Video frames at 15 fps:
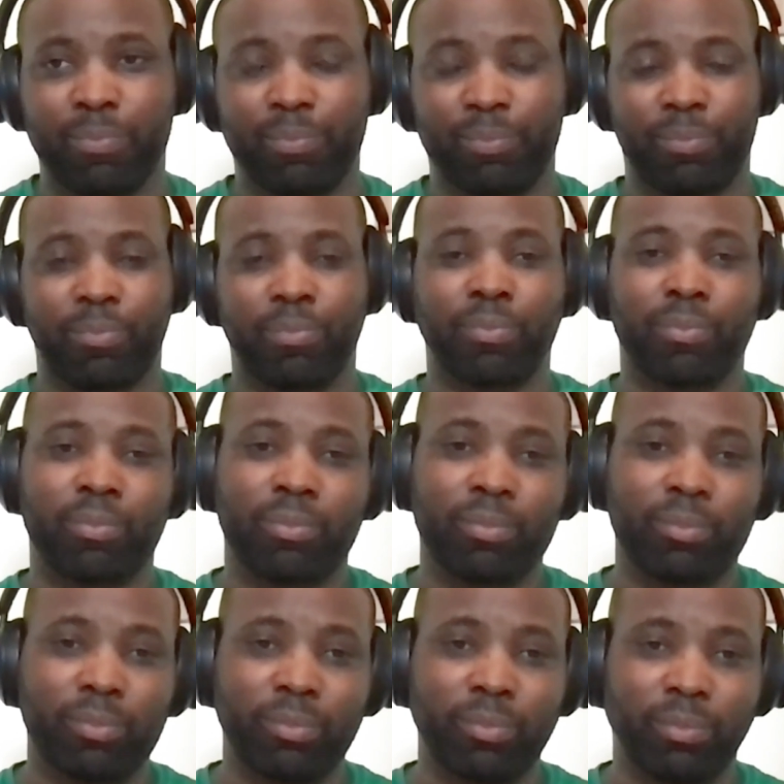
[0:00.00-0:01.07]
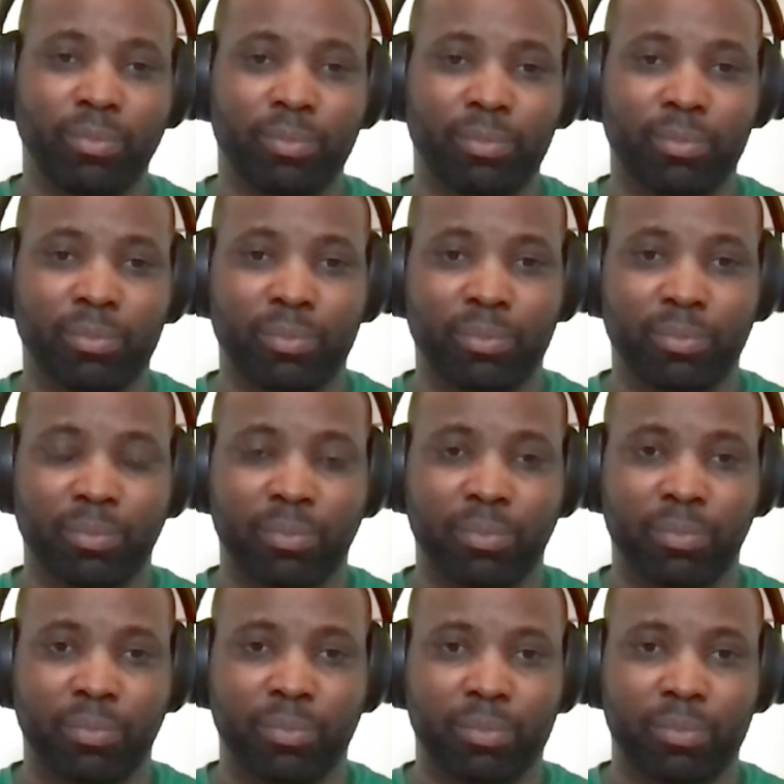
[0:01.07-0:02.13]

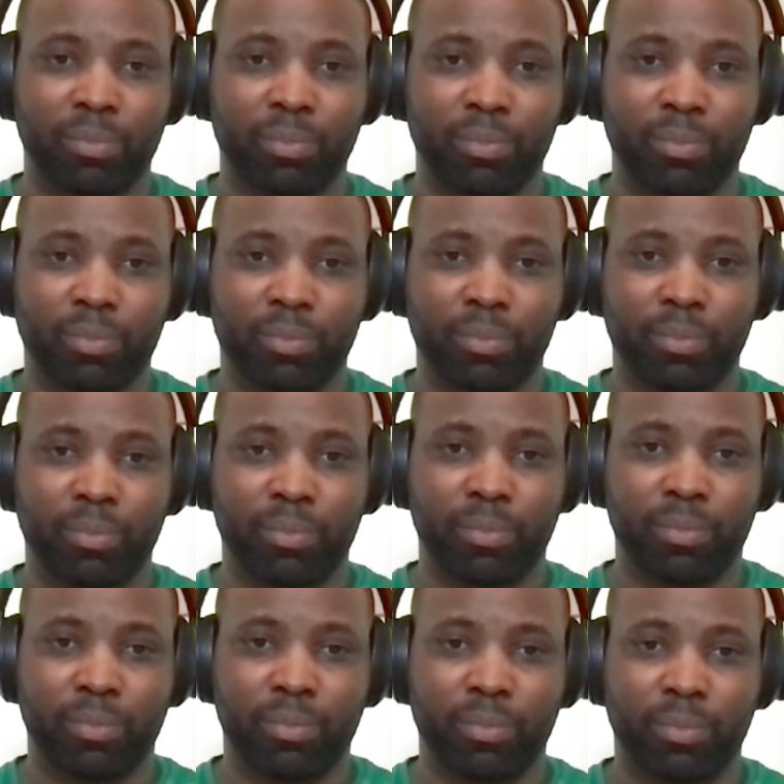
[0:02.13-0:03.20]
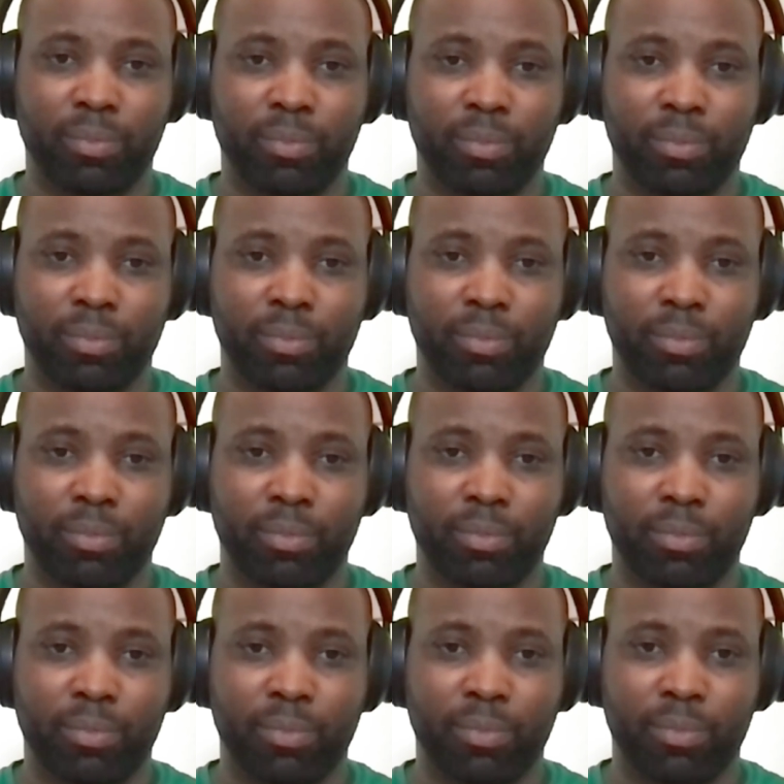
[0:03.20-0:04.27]

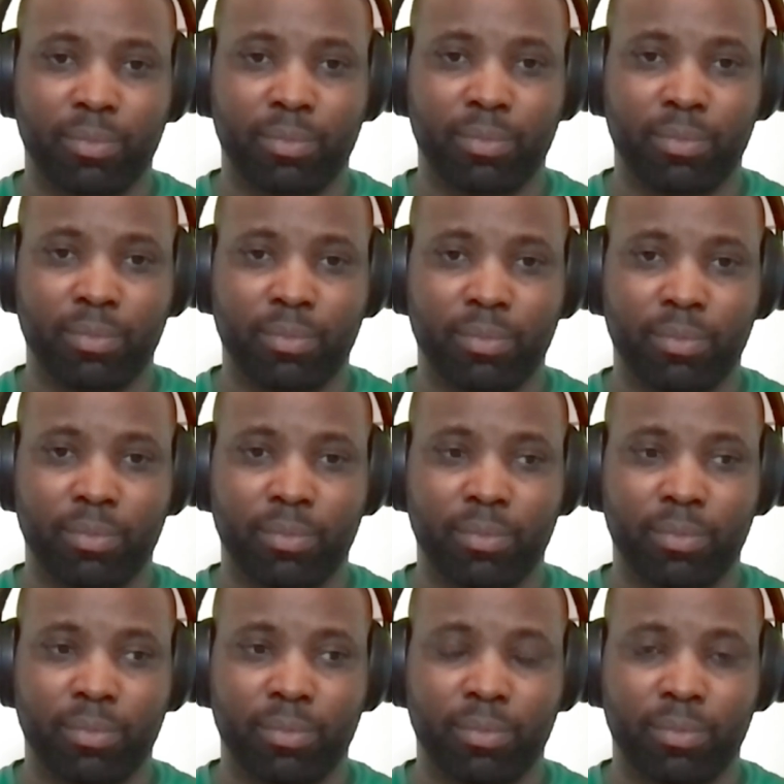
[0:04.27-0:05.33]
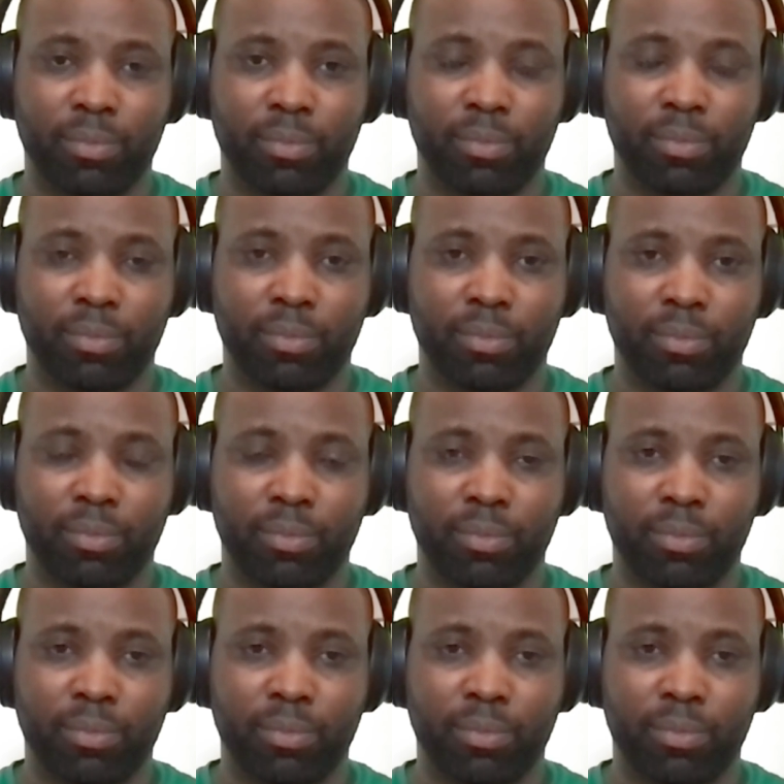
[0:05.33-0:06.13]
The person shown says nothing.